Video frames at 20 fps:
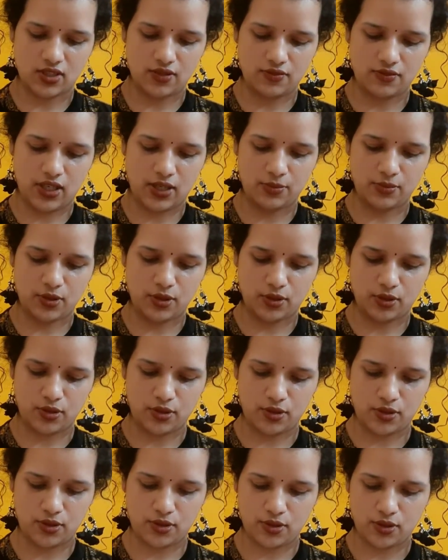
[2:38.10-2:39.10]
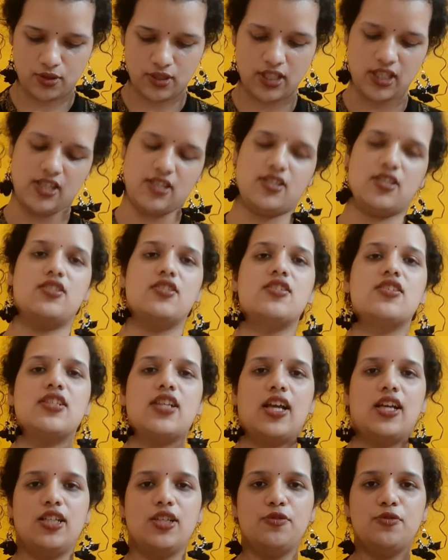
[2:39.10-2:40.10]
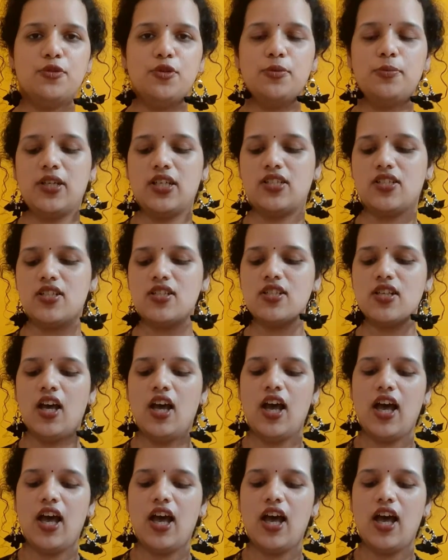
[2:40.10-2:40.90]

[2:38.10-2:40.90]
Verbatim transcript: if i'm not wrong yes it is 94 pages